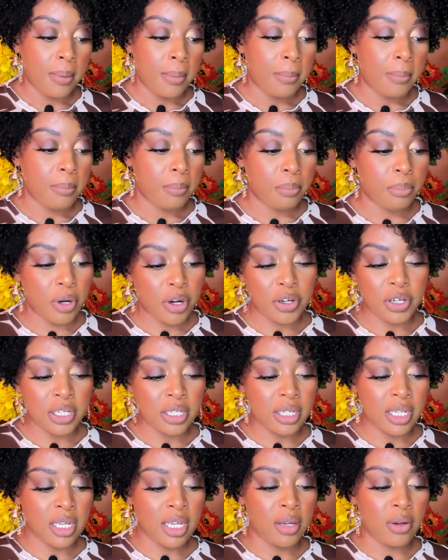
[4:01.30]

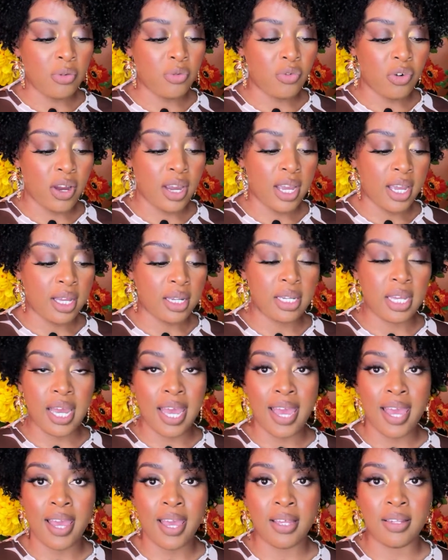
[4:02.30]
burgundy, red,
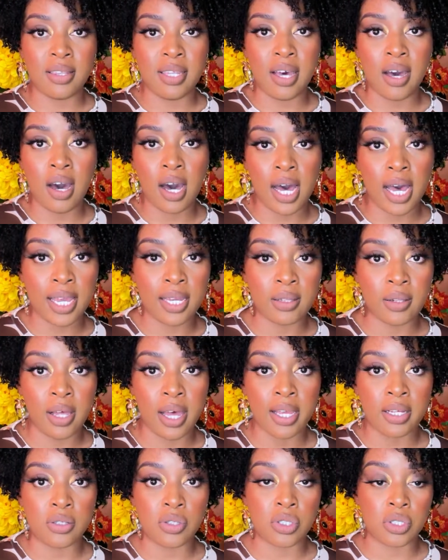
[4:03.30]
and the
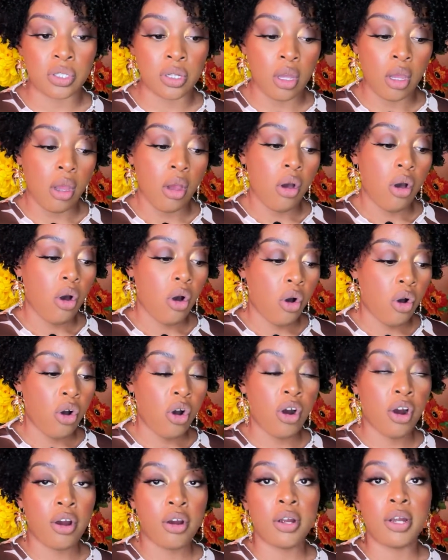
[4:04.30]
highlights
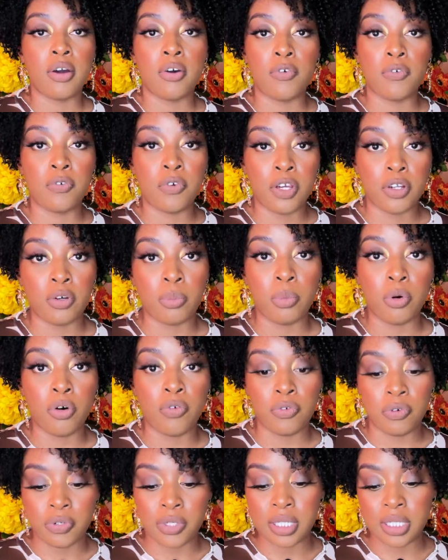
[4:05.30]
are available
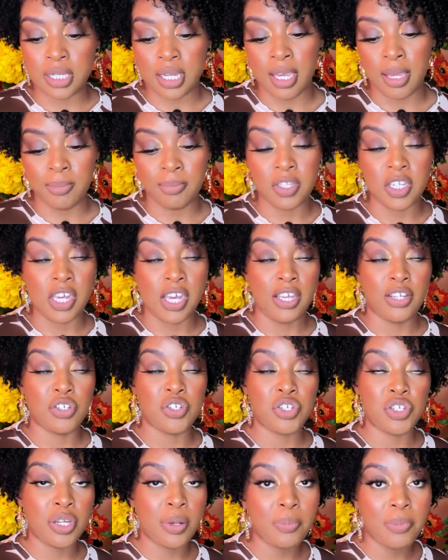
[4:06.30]
for same day
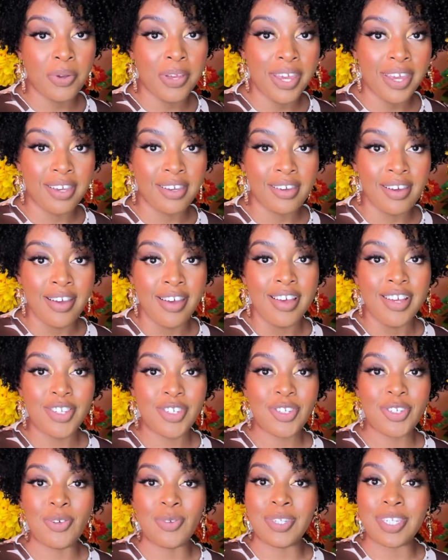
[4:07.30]
shipping.
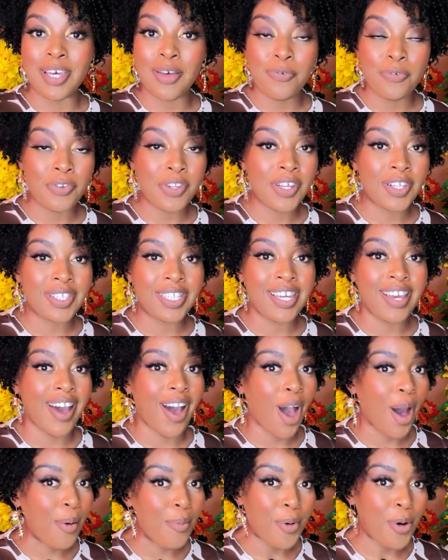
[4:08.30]
So definitely
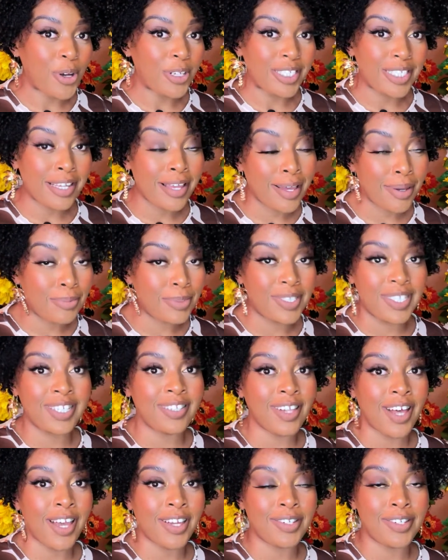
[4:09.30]
hop onto
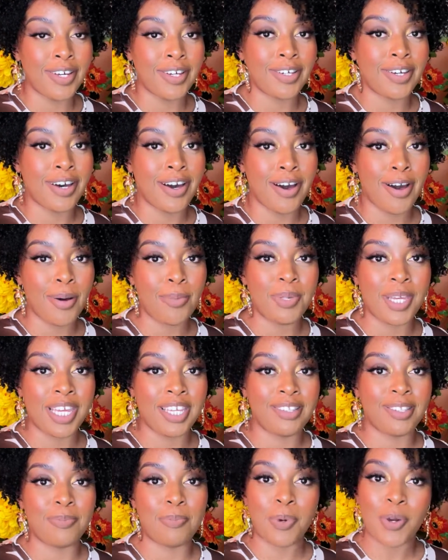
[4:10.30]
ebonyline.com
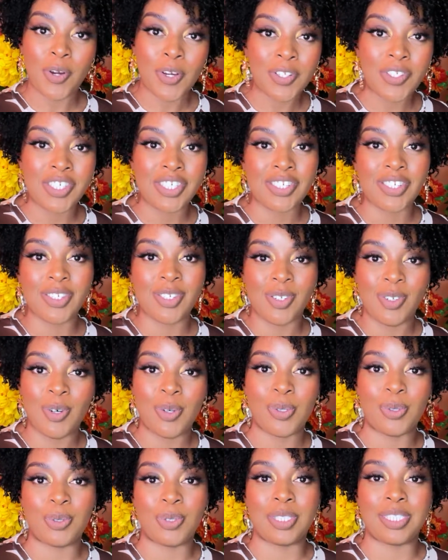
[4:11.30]
and purchase
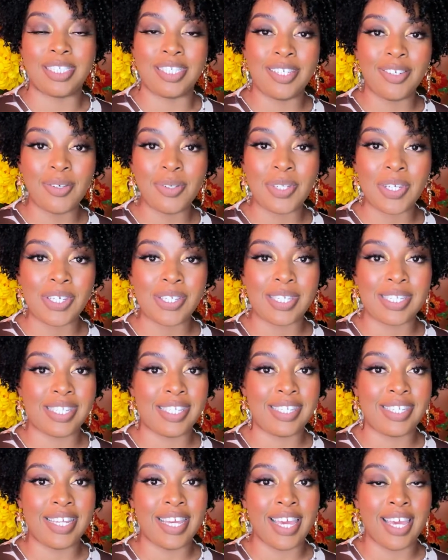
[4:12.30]
those units
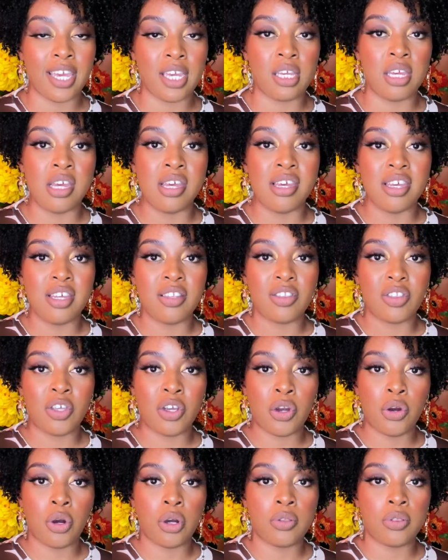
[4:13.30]
today.
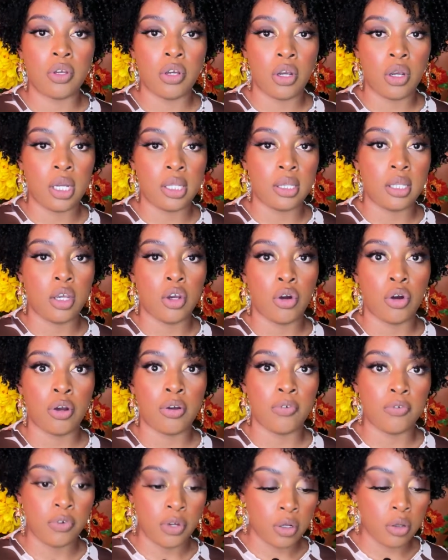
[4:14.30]
They are there and they are
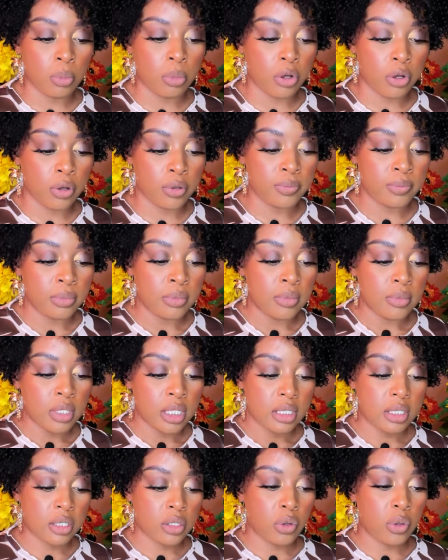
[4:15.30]
available.
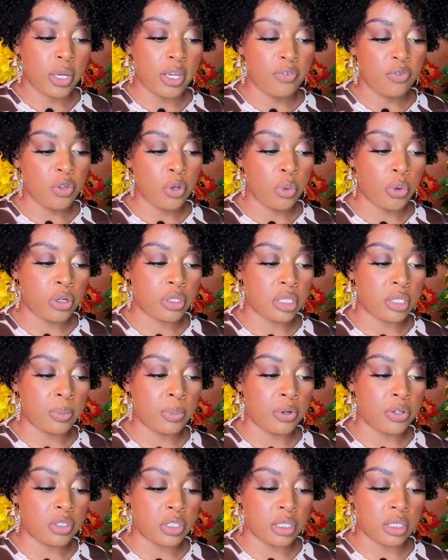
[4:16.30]
So if you were to
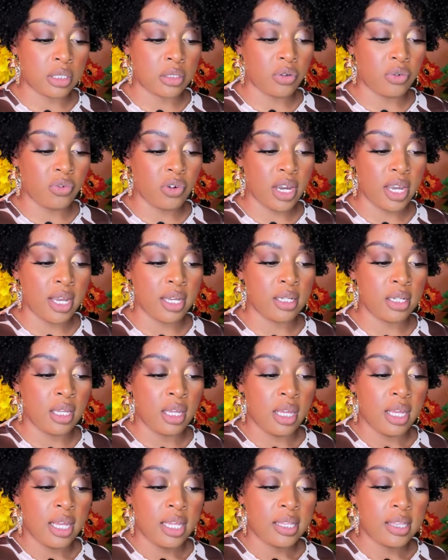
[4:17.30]
purchase the red,
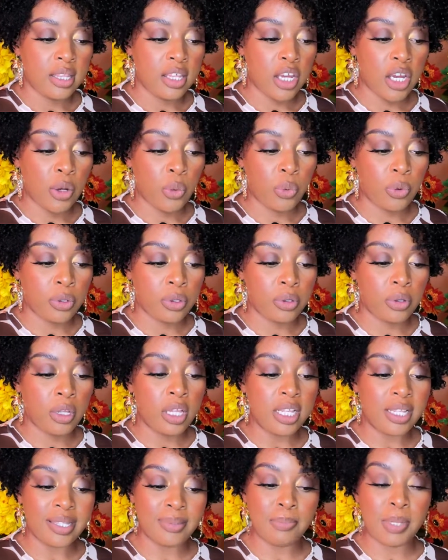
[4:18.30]
there will
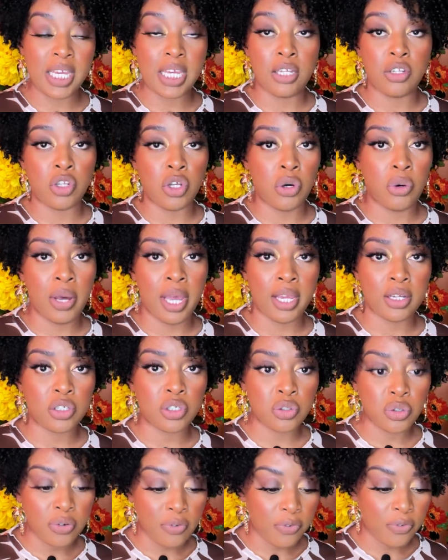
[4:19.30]
be no
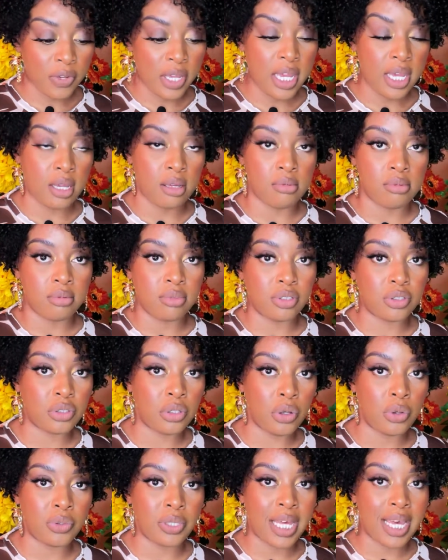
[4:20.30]
extra fee.
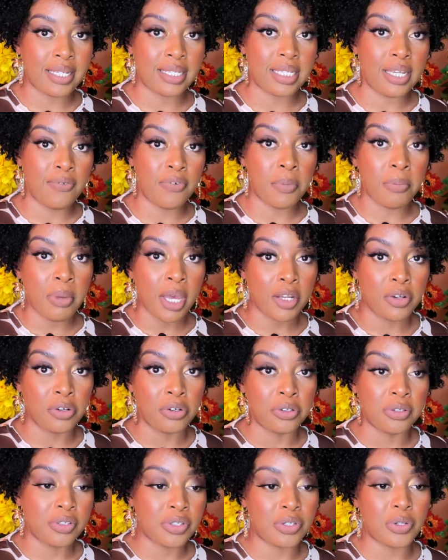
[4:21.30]
So that's even
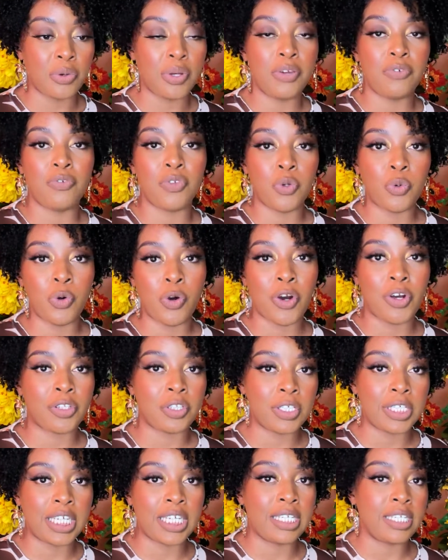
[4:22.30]
better. So if you are
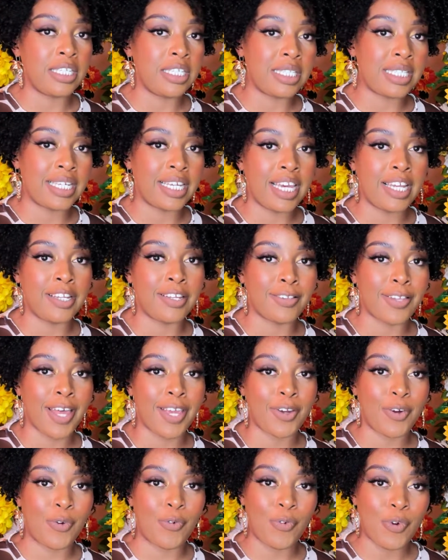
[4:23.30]
looking into getting
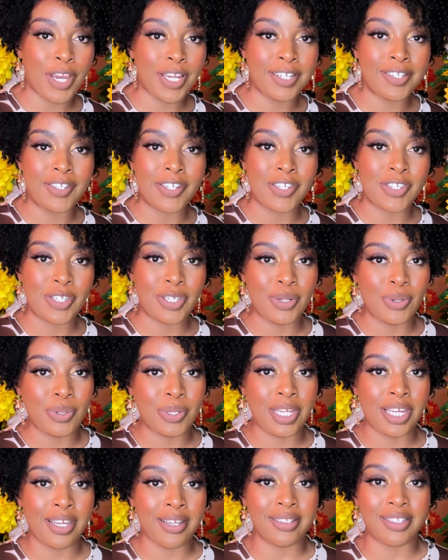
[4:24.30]
like a red in this
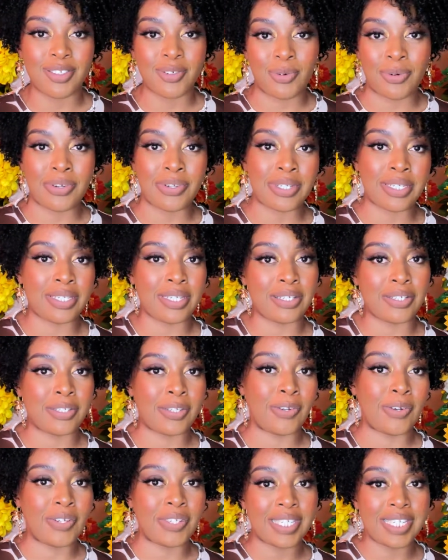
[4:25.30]
unit or a
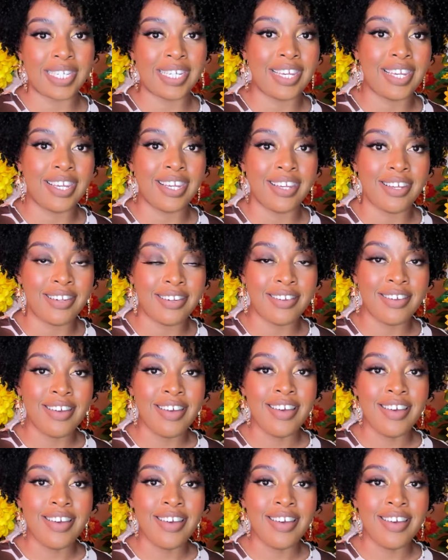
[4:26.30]
613,